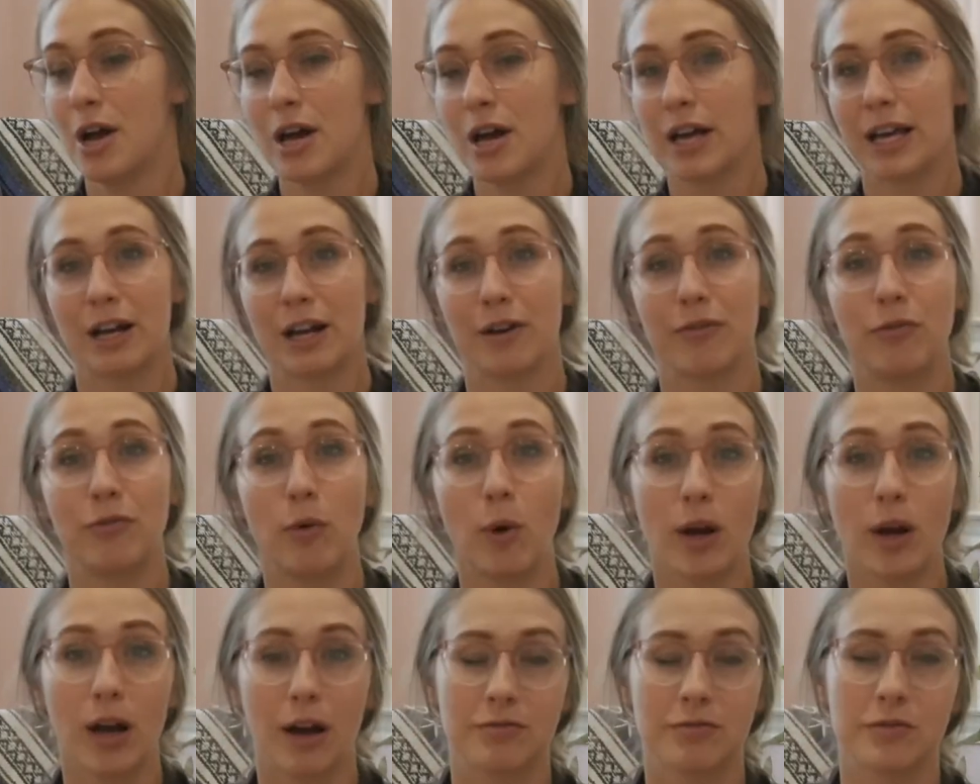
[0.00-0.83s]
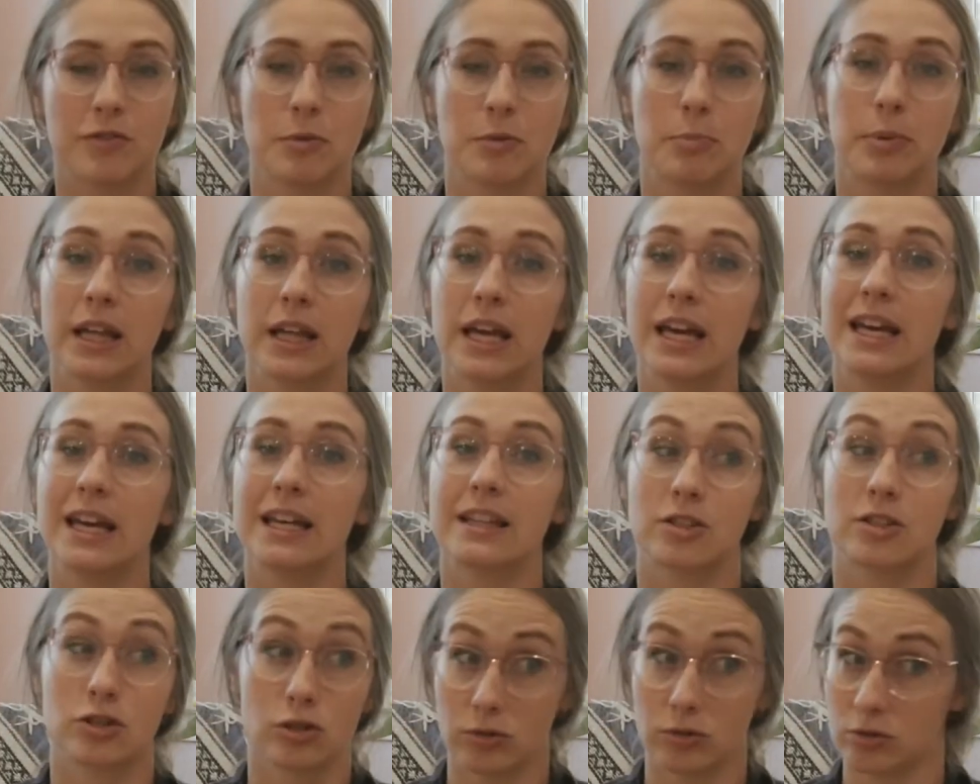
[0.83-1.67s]
get a fork off of a
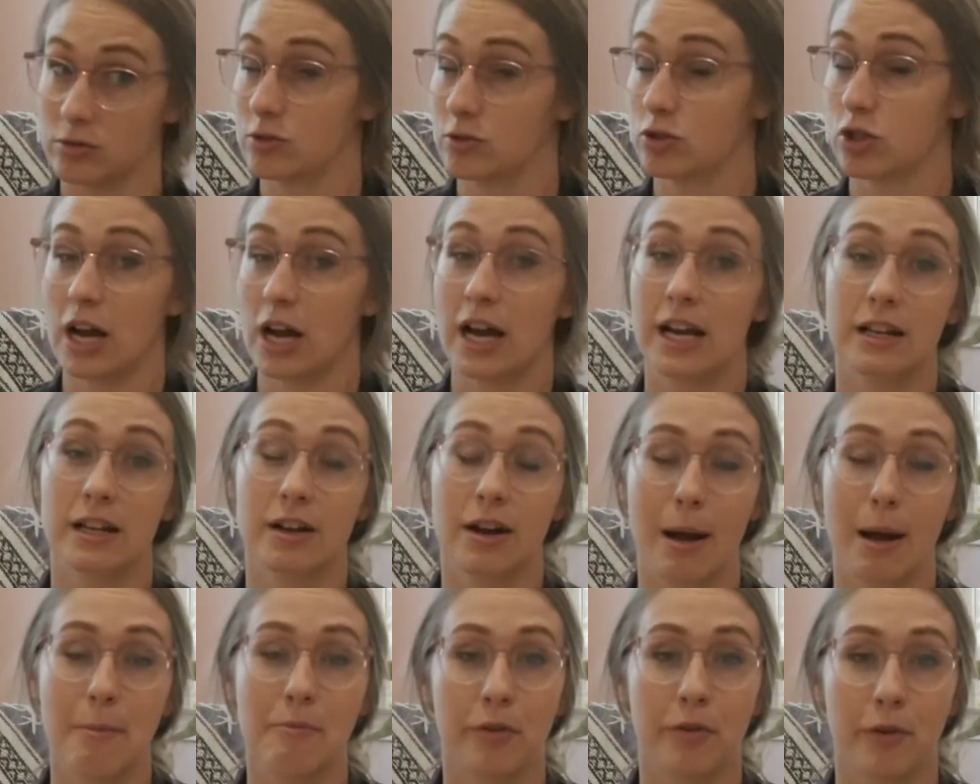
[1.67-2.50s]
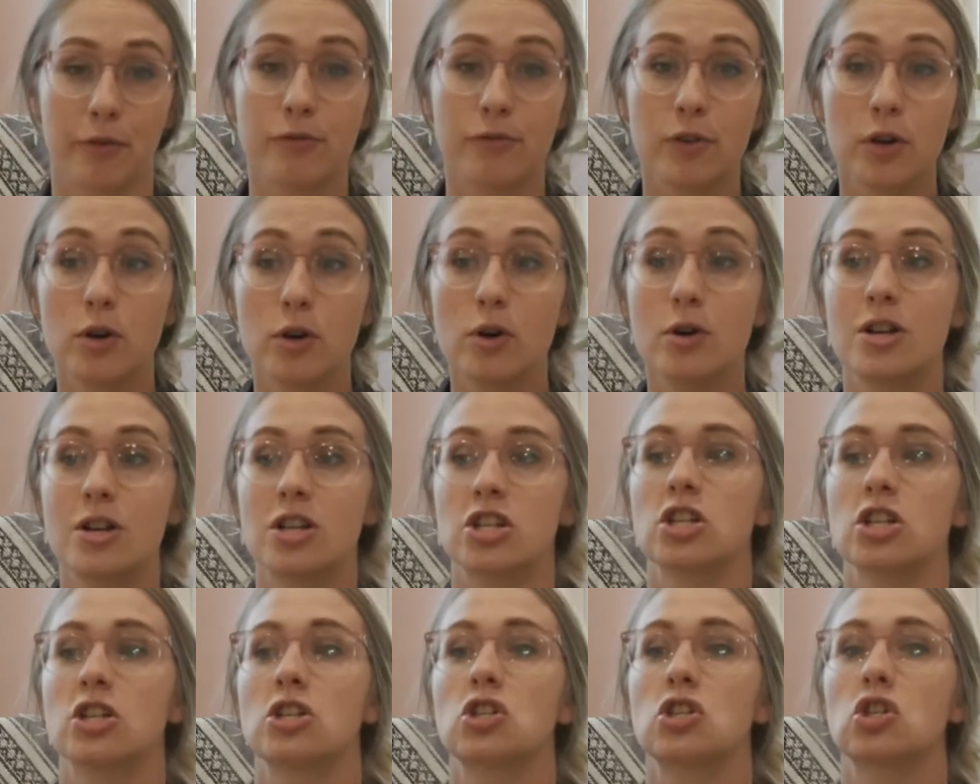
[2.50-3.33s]
plate. She'll try to grab for food.
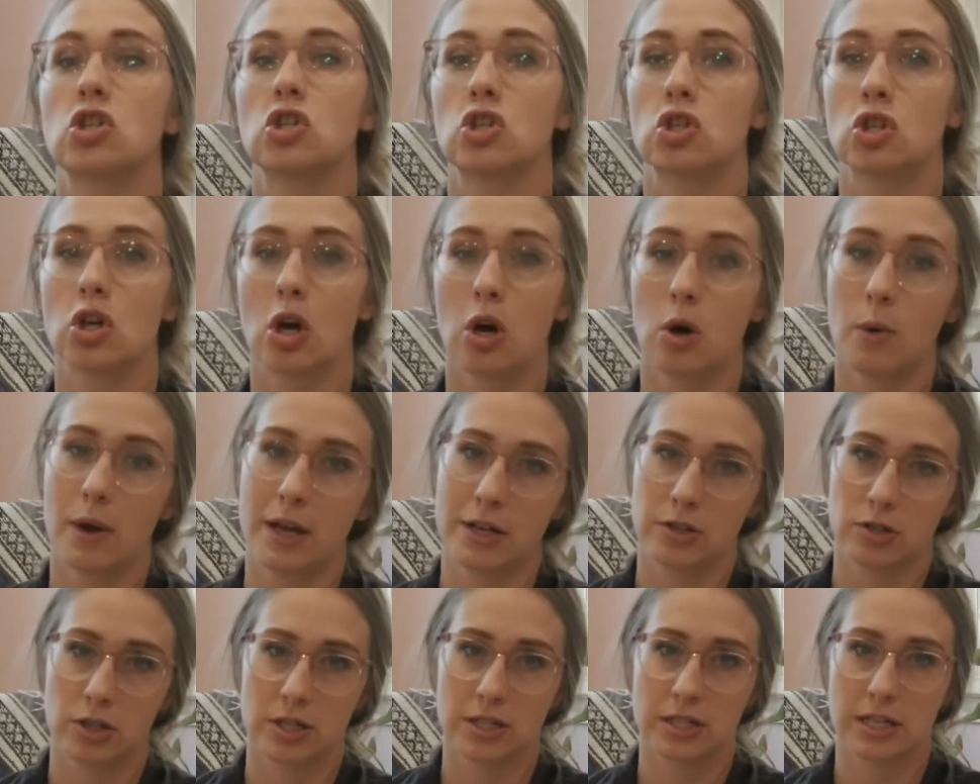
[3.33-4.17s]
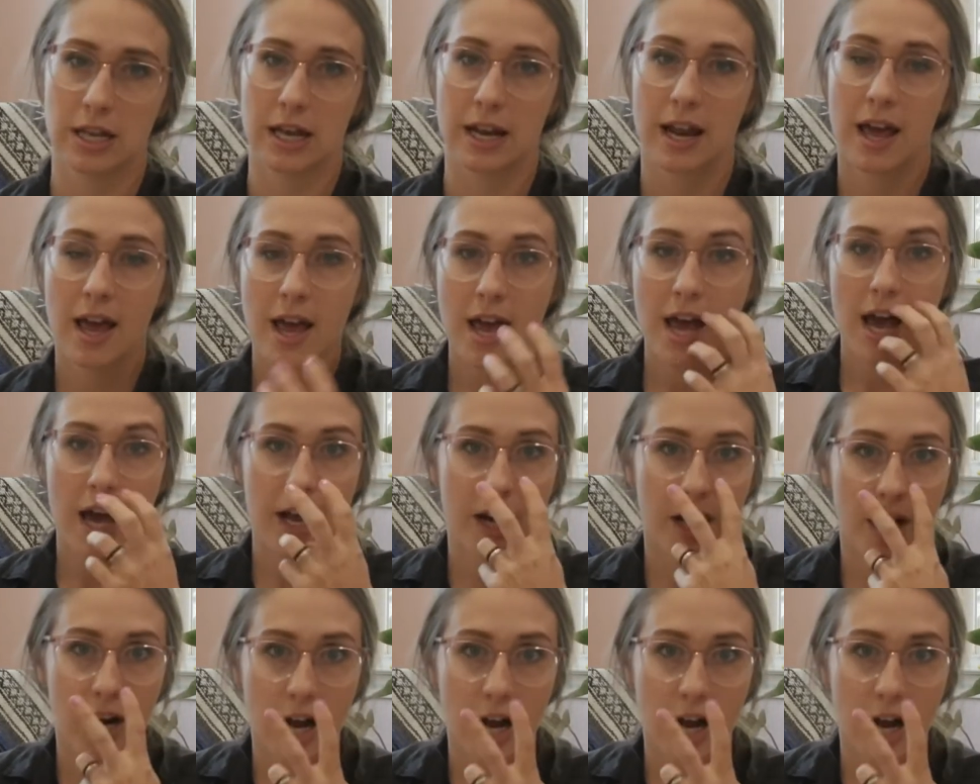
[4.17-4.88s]
She is so interested, and her